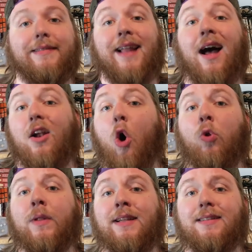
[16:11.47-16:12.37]
Not
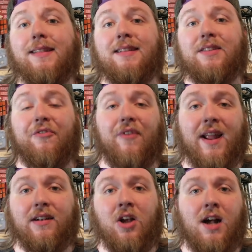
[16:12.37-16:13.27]
only did this
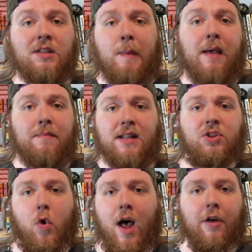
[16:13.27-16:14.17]
event cause my
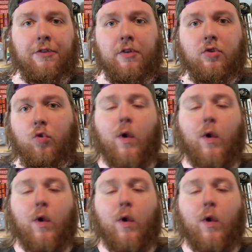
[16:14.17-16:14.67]
mental health to